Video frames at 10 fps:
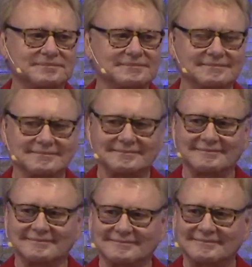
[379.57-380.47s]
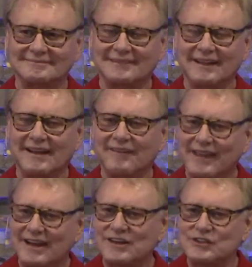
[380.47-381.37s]
Isn't
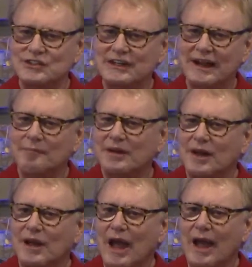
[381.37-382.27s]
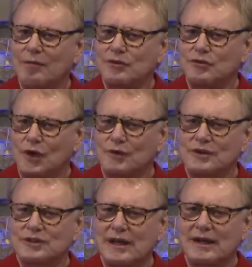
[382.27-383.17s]
that interesting? I mean, how would you
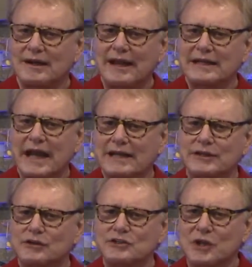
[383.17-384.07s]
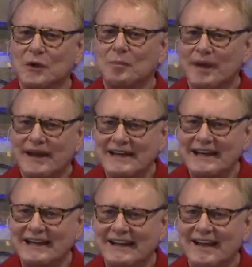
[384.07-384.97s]
notice that at 8, 9 years old? But I
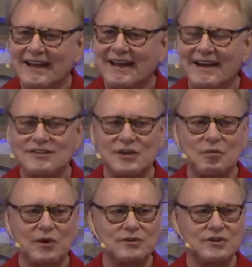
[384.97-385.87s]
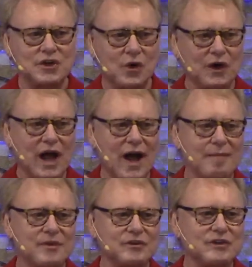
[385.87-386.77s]
did. And I said, where's the
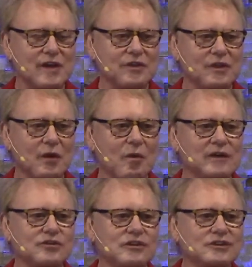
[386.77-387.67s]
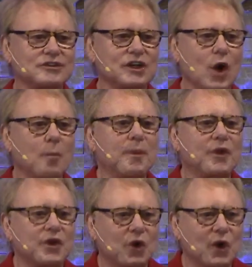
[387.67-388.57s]
doorknob? There's no way Jesus can open
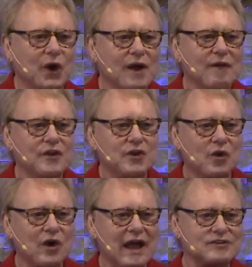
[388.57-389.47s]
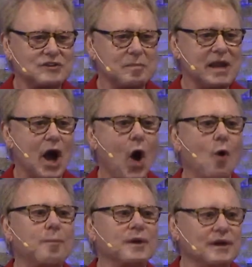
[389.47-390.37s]
the door. The door has to be
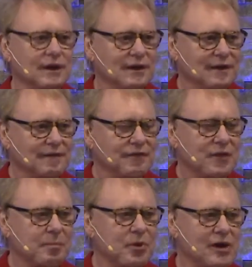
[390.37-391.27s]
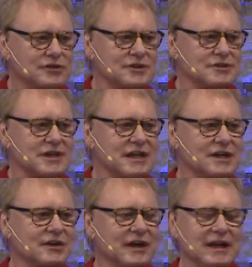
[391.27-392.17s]
opened for the presence to
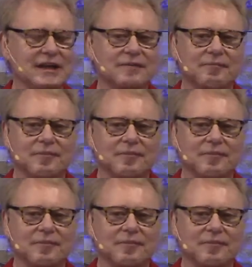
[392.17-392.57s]
enter in.